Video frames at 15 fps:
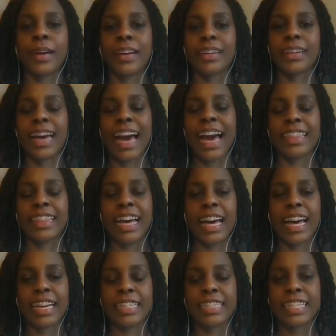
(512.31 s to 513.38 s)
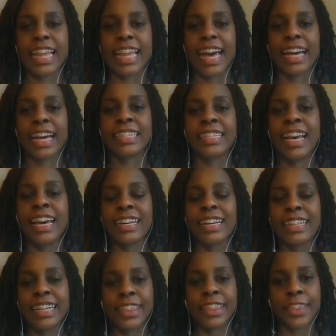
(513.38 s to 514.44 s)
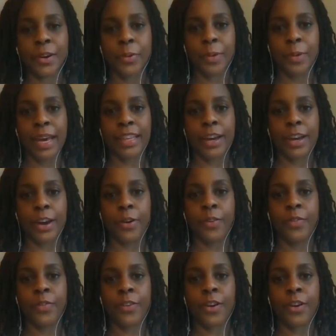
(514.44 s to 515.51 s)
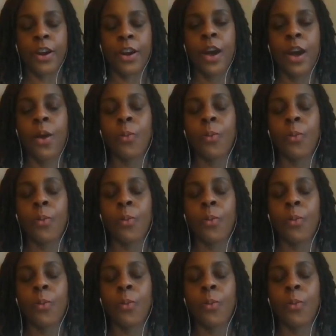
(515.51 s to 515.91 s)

guidelines that Kalitha went over,